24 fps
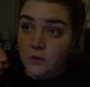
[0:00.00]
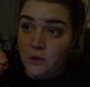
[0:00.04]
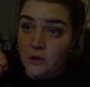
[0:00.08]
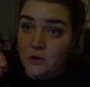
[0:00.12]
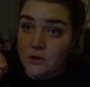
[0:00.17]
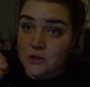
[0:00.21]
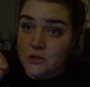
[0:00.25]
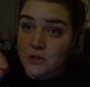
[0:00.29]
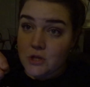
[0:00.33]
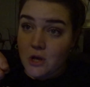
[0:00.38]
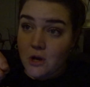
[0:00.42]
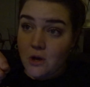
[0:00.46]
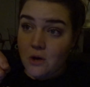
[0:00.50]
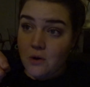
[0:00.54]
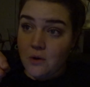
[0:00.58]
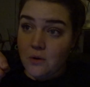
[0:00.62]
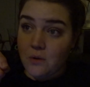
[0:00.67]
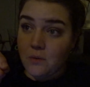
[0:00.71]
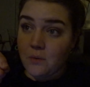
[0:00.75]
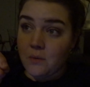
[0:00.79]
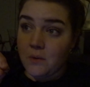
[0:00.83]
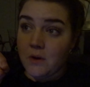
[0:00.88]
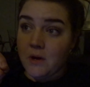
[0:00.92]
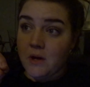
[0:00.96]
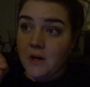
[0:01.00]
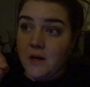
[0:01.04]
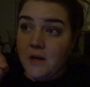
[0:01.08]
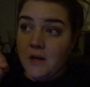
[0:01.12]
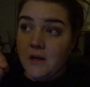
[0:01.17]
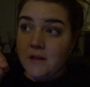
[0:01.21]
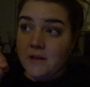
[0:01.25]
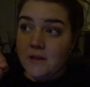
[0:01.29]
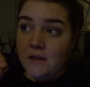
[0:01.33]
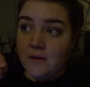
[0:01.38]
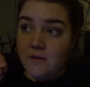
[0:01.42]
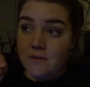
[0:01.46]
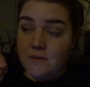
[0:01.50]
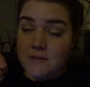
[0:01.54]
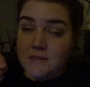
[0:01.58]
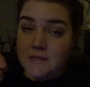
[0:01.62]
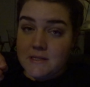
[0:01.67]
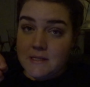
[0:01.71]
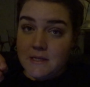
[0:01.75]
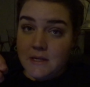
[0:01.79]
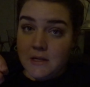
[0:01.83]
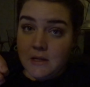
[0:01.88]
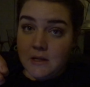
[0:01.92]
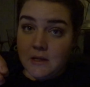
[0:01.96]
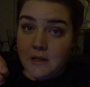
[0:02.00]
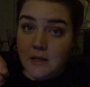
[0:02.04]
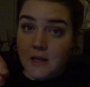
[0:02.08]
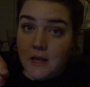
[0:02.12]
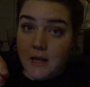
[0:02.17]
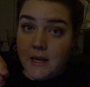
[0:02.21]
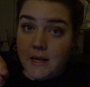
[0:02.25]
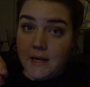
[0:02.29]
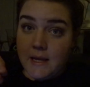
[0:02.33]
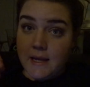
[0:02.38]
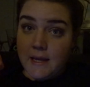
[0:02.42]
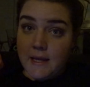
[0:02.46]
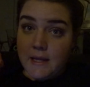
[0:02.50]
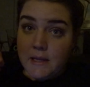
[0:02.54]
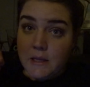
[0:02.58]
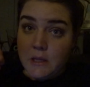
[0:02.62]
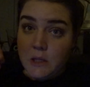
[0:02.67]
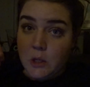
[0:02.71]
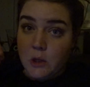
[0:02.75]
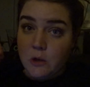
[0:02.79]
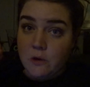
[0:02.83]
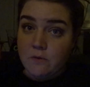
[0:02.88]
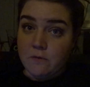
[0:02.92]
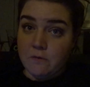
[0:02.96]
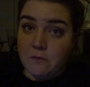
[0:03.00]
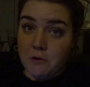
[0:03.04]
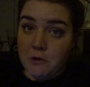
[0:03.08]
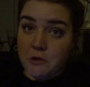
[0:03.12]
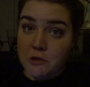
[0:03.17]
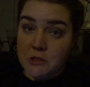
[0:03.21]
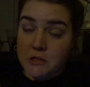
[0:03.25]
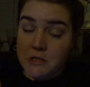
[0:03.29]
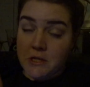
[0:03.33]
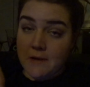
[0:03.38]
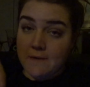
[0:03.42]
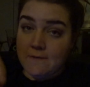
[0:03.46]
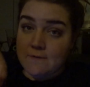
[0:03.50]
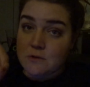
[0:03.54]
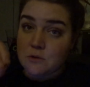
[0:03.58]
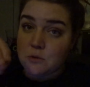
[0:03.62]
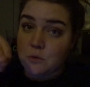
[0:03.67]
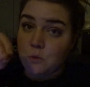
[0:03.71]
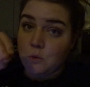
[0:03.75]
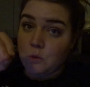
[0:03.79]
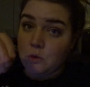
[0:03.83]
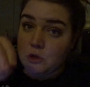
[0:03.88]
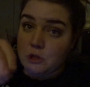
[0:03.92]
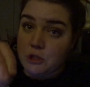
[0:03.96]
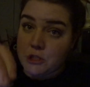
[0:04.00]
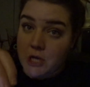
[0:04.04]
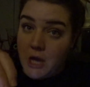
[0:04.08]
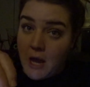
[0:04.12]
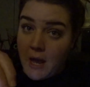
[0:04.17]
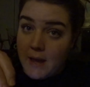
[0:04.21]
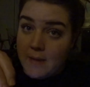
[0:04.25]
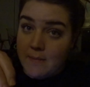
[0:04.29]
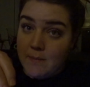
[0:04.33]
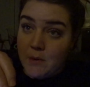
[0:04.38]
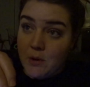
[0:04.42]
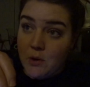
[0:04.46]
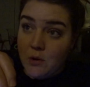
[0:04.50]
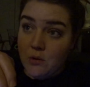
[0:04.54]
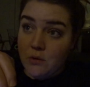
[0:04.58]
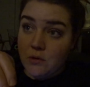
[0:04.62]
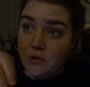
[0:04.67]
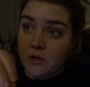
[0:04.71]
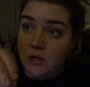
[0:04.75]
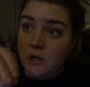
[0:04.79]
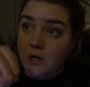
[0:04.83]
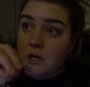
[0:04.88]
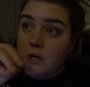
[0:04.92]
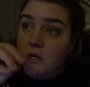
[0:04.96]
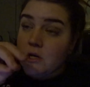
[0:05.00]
So they were still like in their first day of school shy mode.